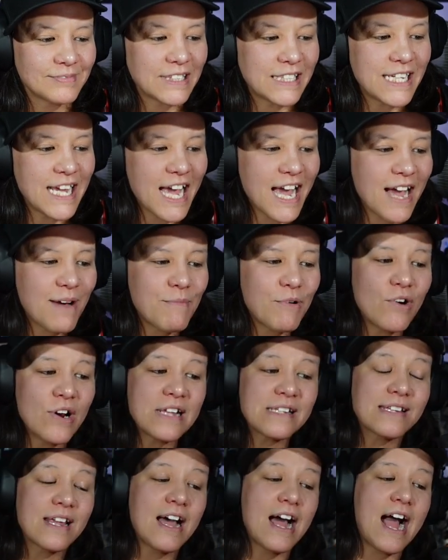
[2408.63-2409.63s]
Yeah,
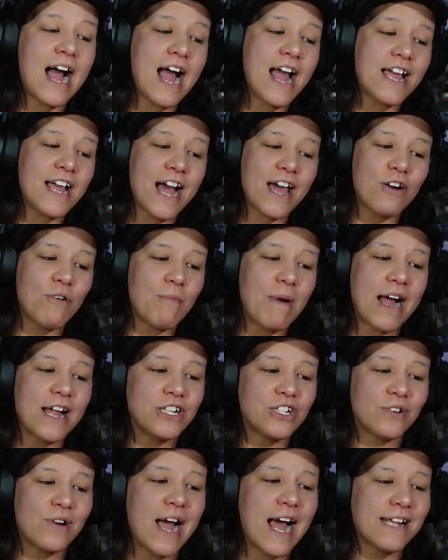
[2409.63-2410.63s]
Marissa, I, I don't
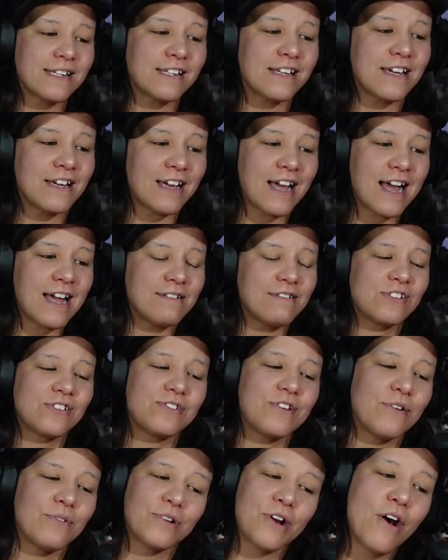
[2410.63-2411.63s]
mind you asking. I
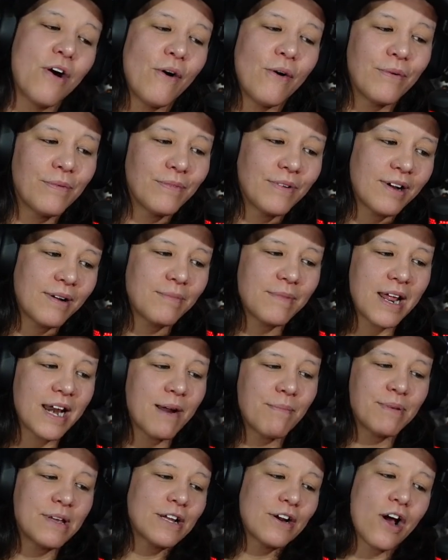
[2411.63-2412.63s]
just don't know. I and
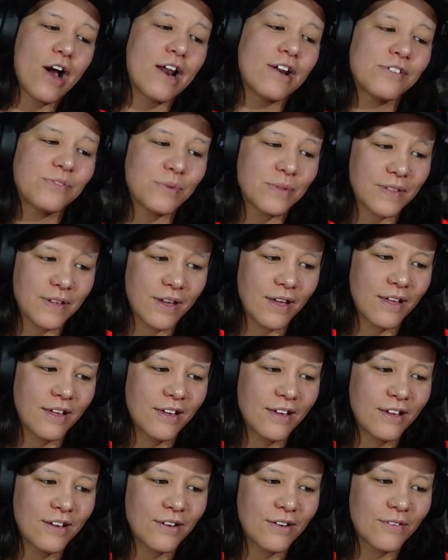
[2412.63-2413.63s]
I'm being honest with you.
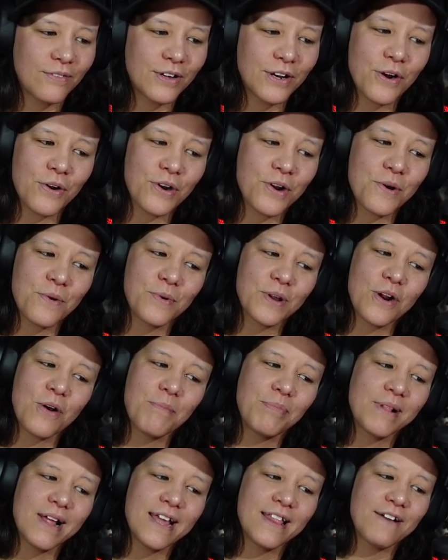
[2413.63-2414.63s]
We don't know. We
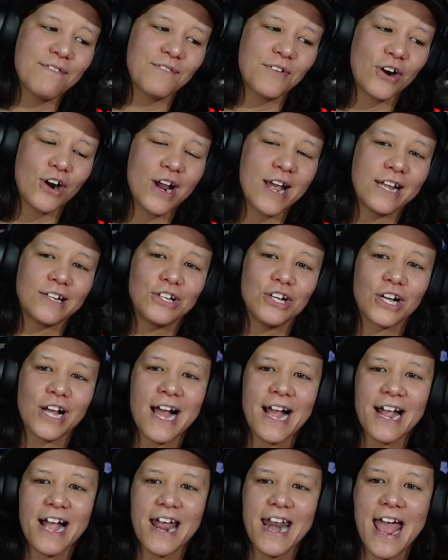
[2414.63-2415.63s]
don't plan that far ahead. Look,
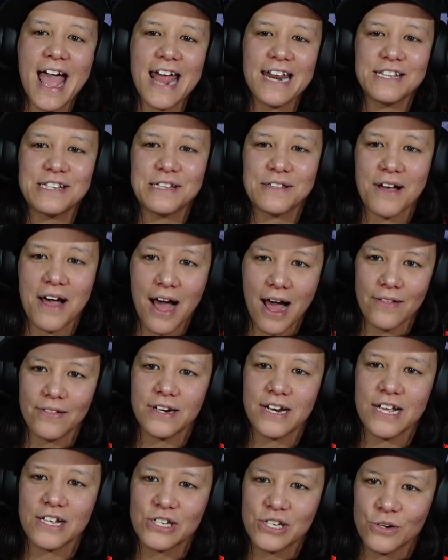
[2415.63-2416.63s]
I got added to the
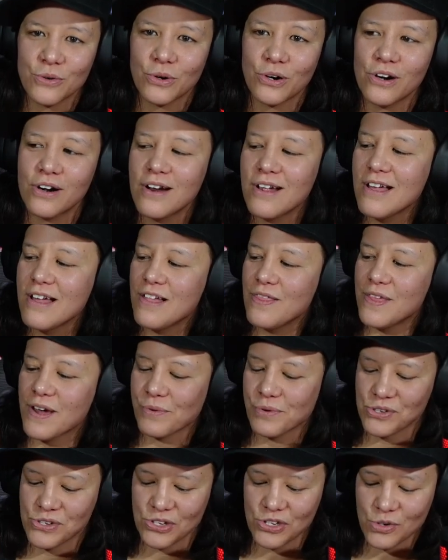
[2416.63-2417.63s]
holiday tour.
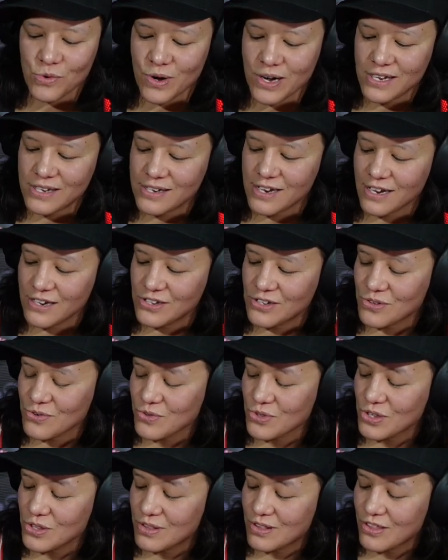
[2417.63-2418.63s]
That was the 26th
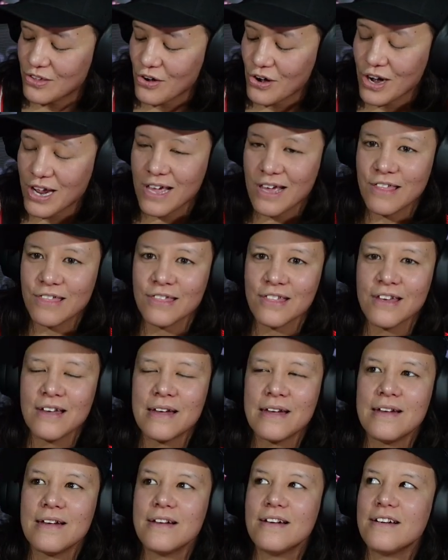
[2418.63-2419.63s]
through the 30th.
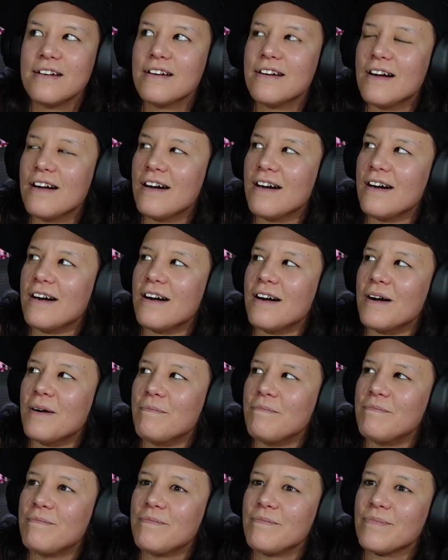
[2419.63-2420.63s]

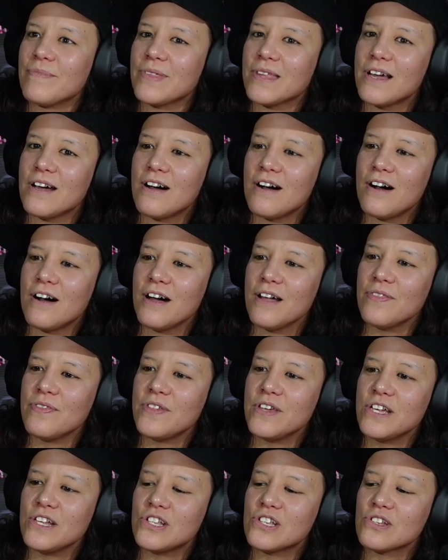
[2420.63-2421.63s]
Um, on
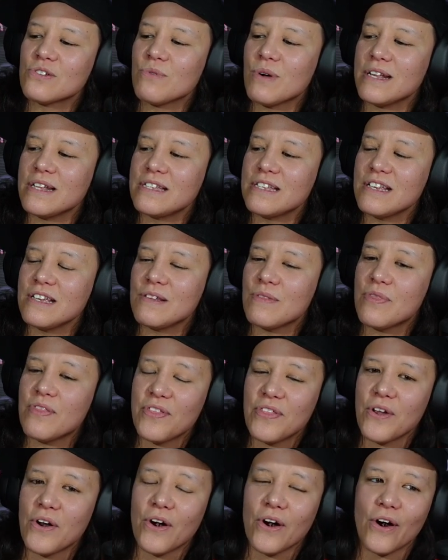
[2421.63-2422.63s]
the
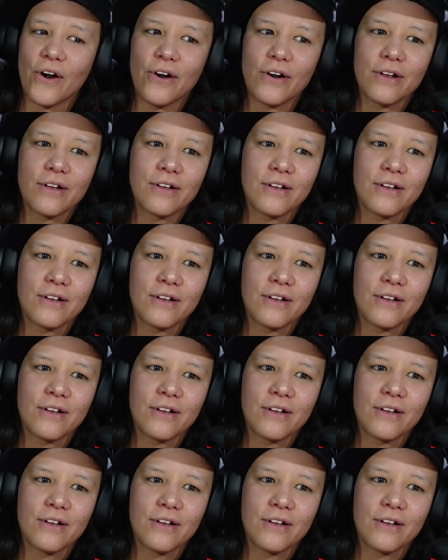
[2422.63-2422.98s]
23rd.